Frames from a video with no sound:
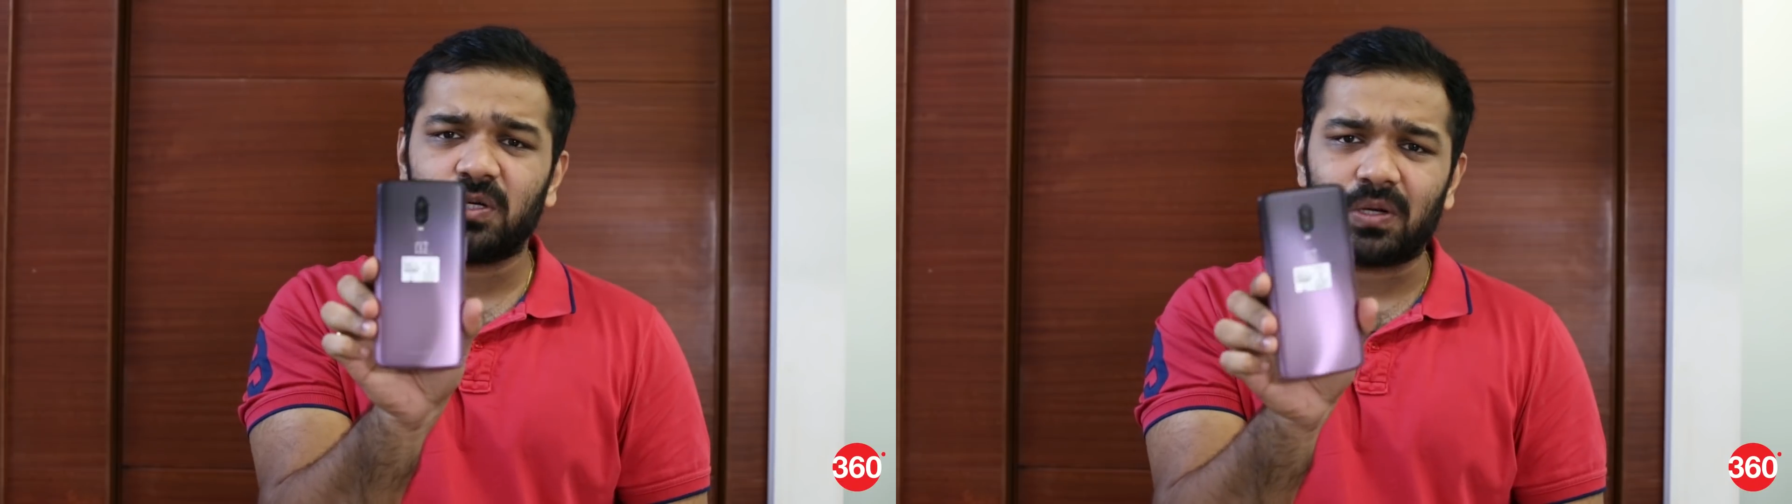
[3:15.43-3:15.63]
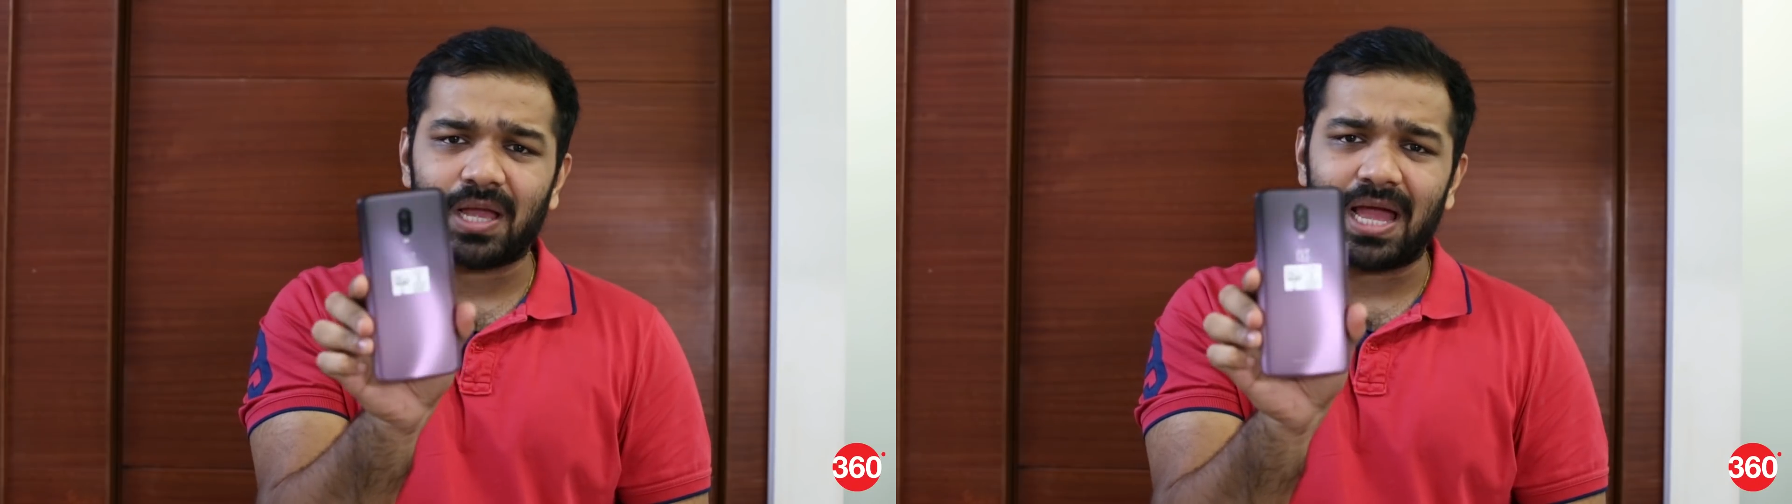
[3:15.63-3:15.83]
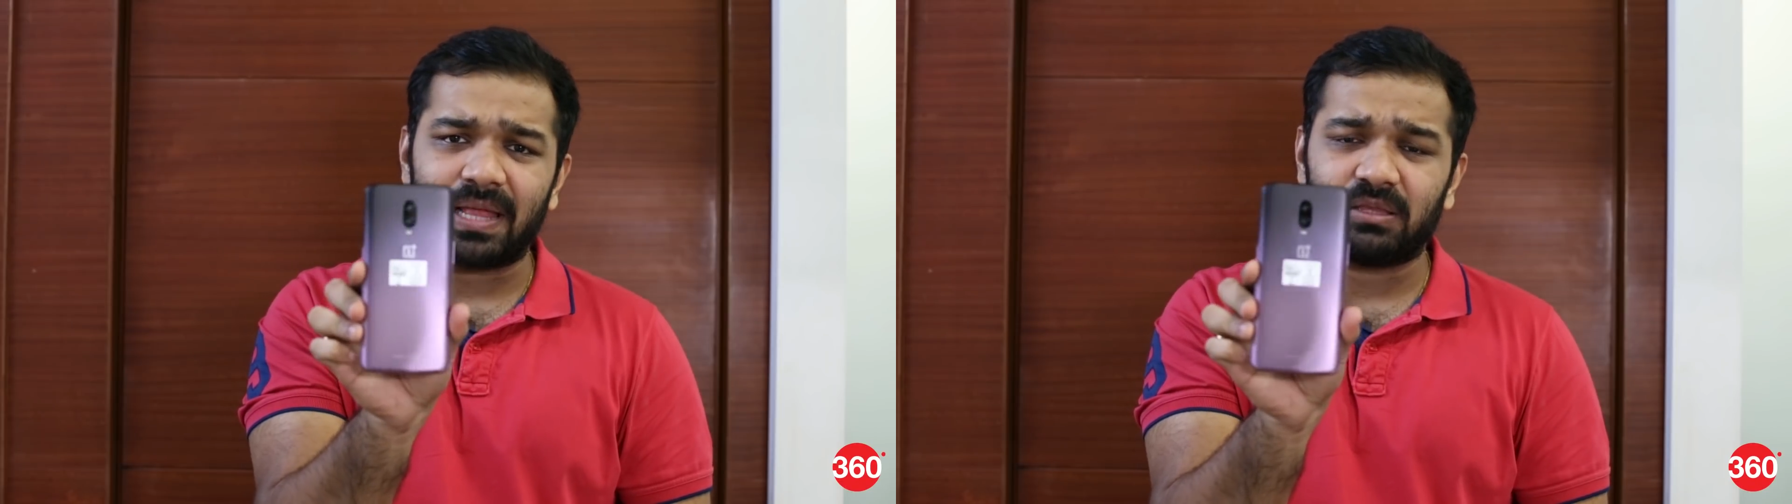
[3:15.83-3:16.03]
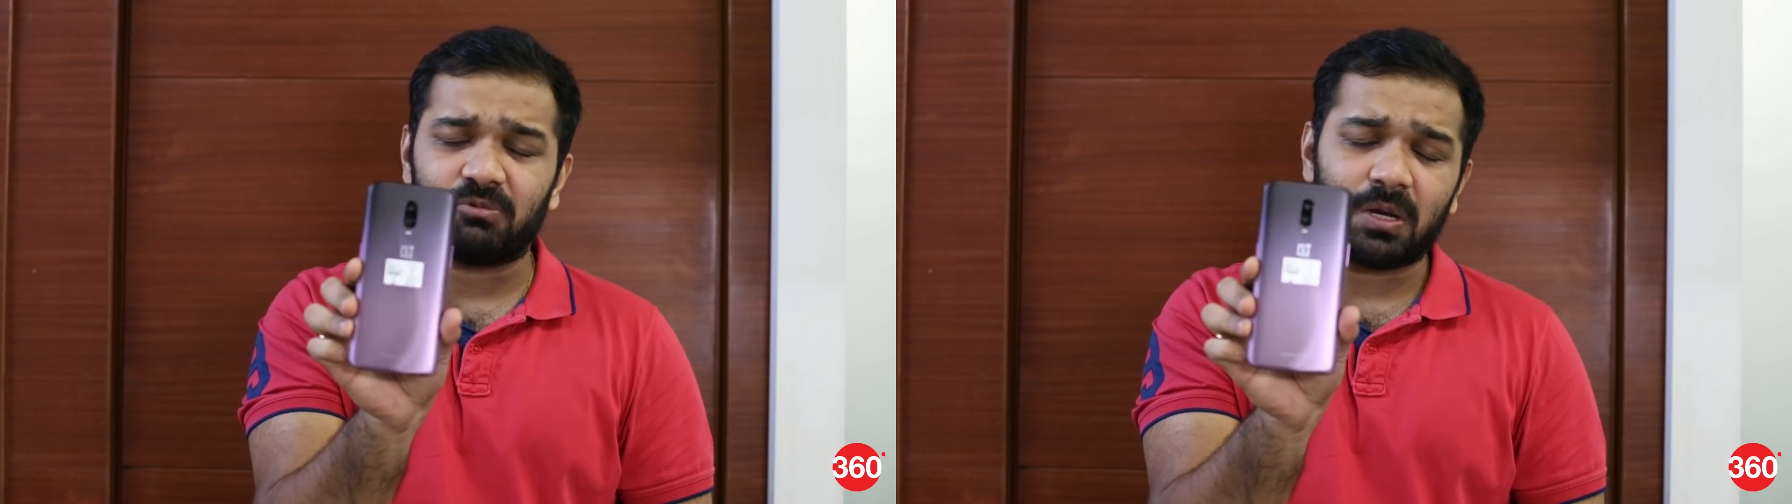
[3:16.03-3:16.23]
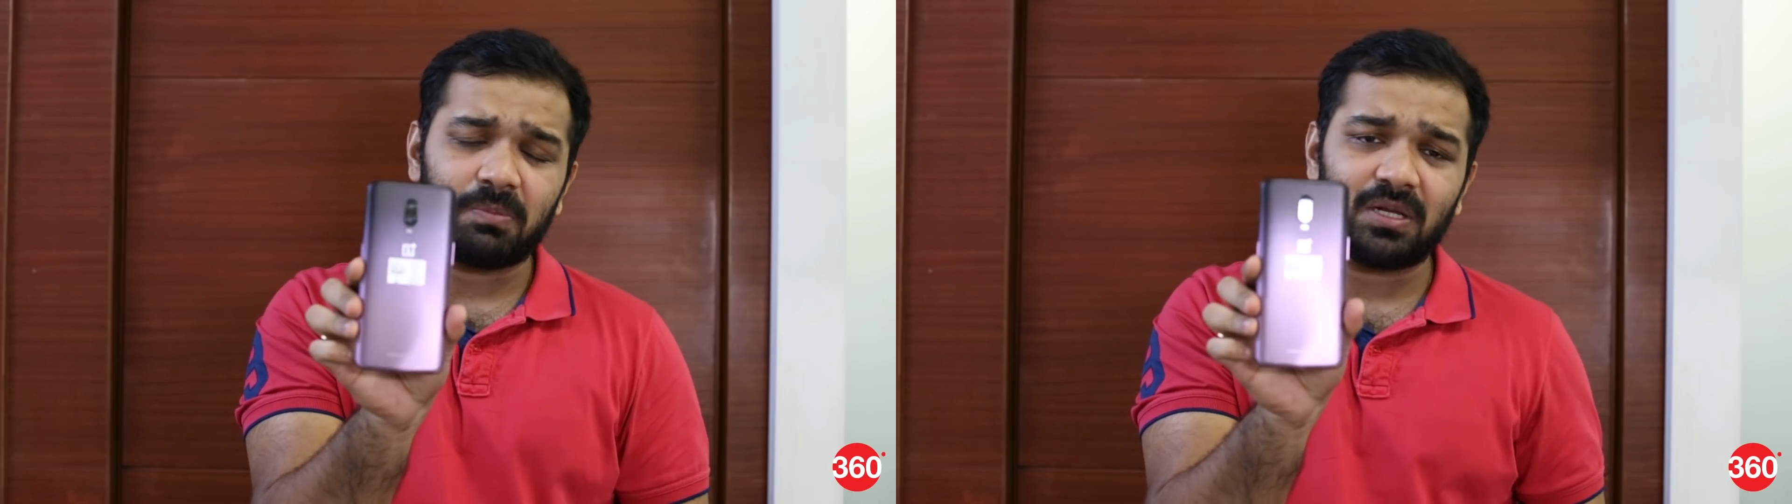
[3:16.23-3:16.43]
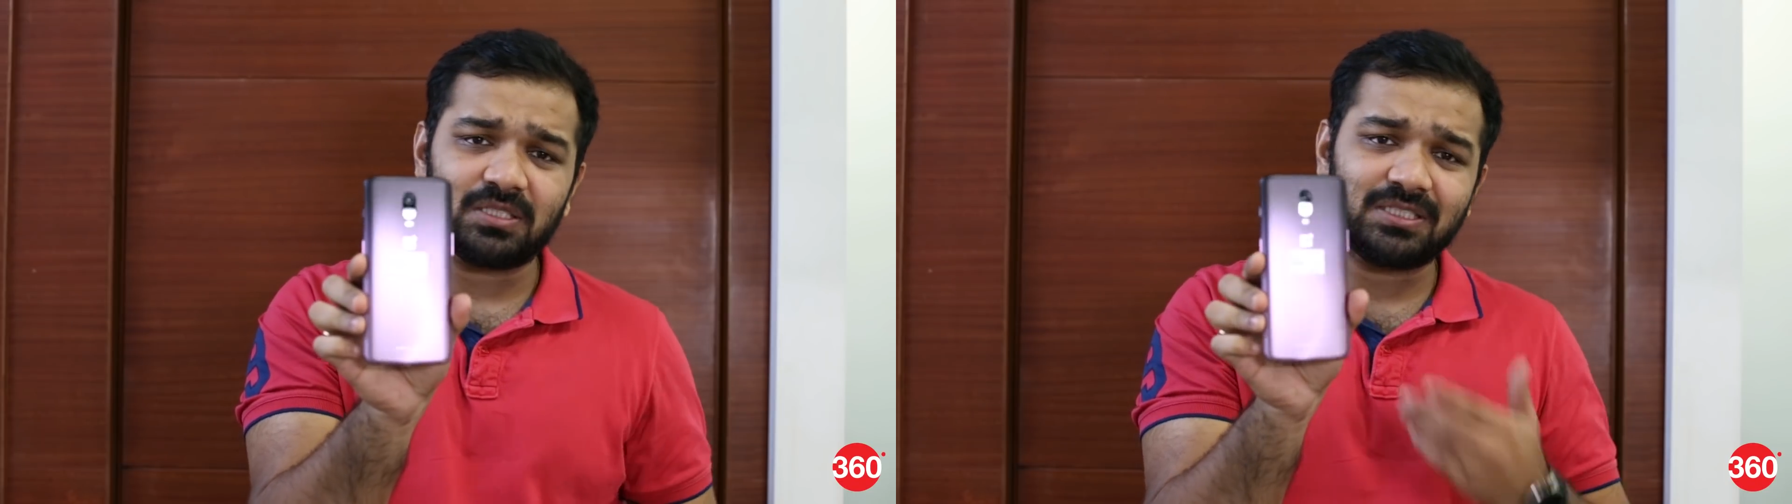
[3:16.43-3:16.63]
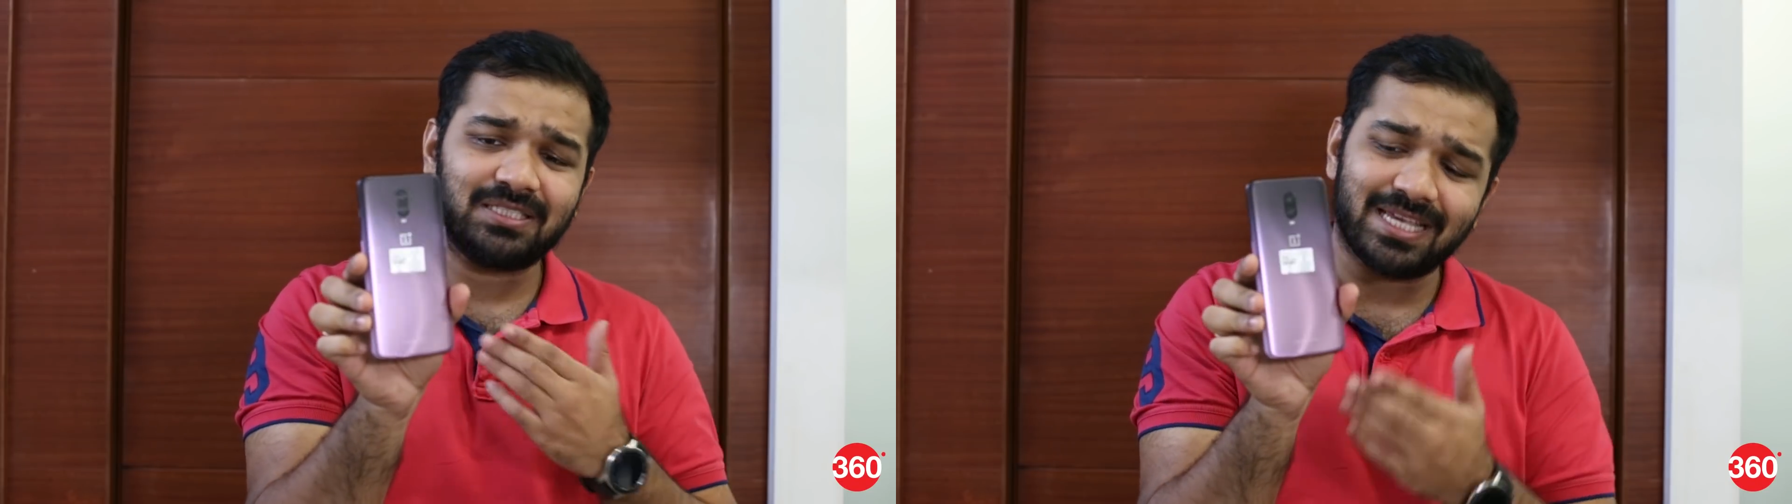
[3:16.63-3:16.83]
look at the OnePlus